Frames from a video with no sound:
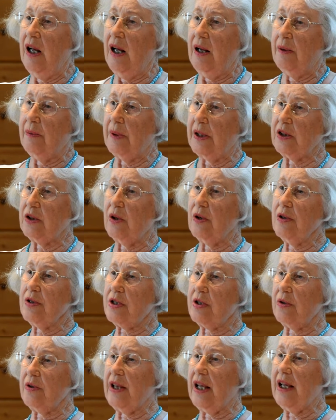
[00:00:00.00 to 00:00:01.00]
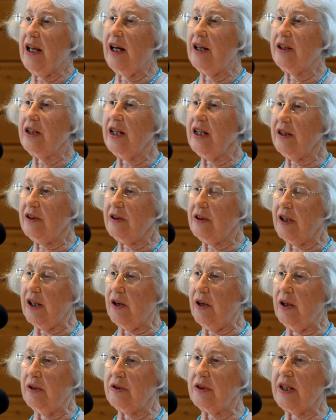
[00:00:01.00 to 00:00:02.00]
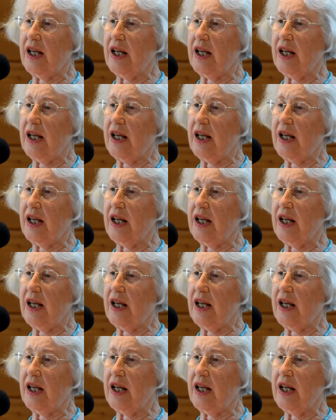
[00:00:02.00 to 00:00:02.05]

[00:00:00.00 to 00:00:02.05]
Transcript: But also they had hit the